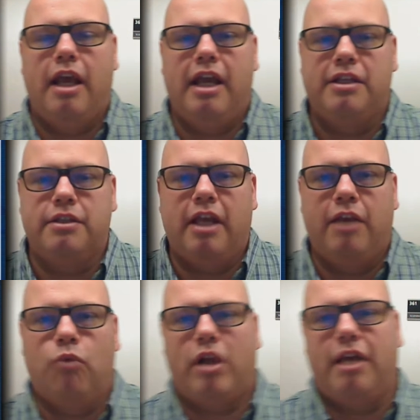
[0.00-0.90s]

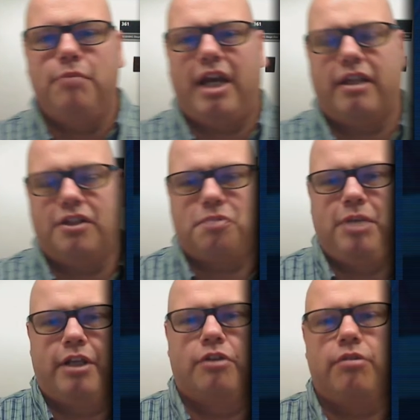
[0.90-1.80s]
And while I'm not going to
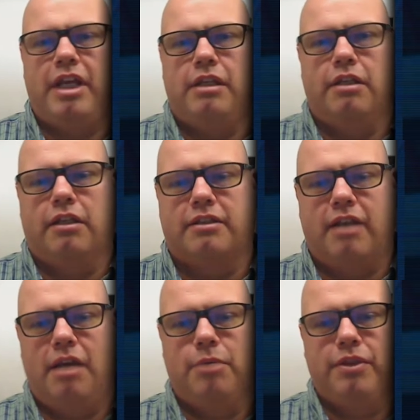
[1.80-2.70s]
spend a great deal of
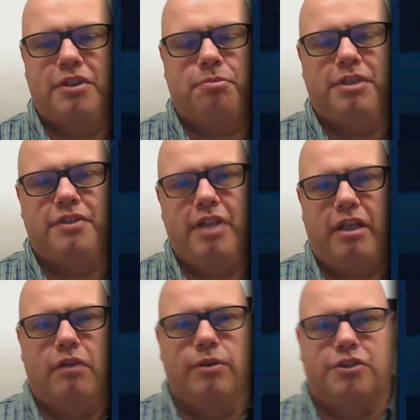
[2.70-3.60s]
time on this
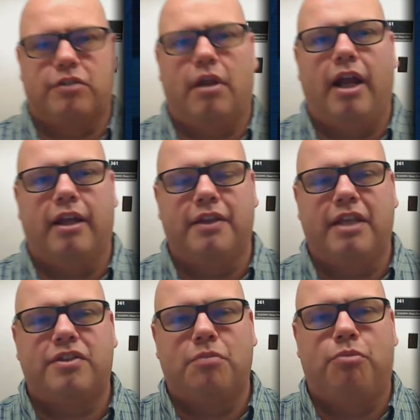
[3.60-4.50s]
particular slide, I think
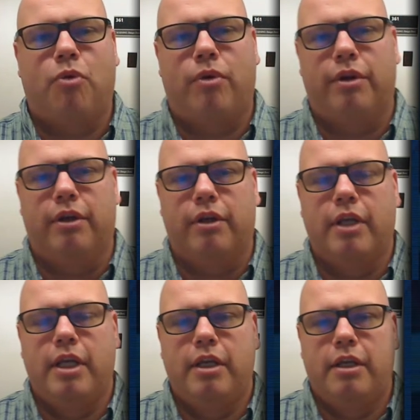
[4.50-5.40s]
it's important
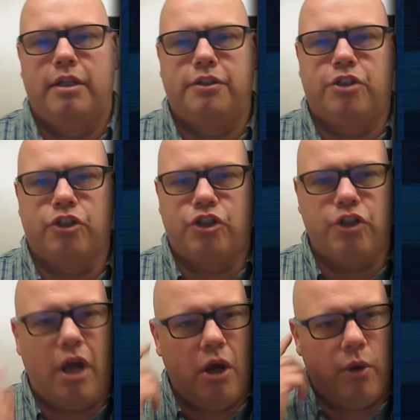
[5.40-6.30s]
to
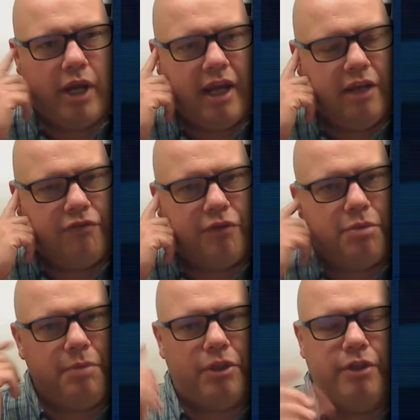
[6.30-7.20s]
show and for
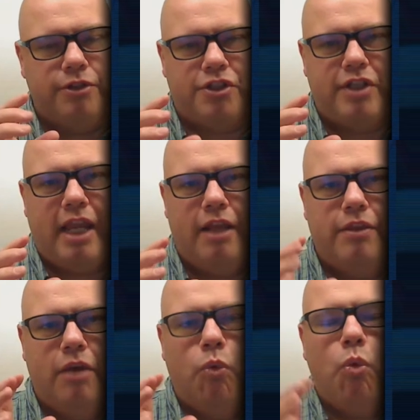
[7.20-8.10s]
people to understand that